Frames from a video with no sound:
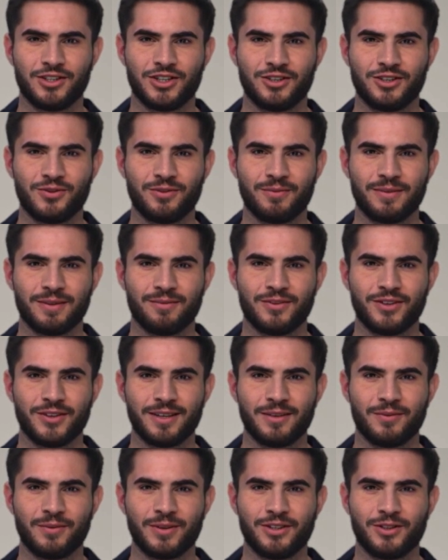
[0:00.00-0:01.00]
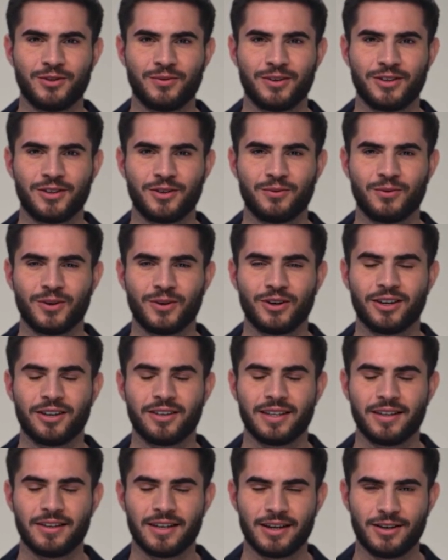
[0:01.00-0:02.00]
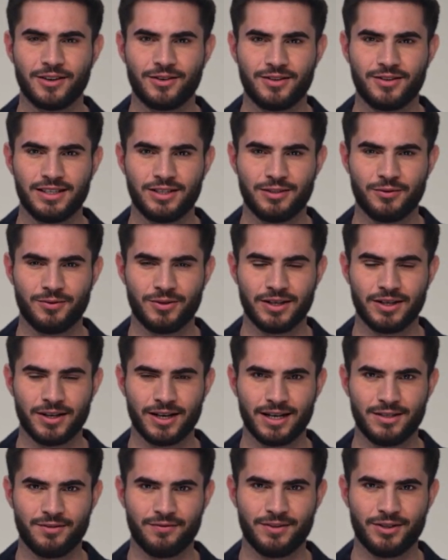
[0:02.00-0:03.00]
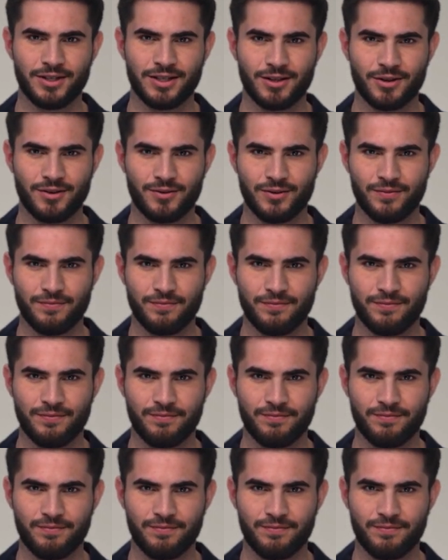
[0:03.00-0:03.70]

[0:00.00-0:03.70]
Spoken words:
Just remember that when doing your work, and I'll see you in the next video.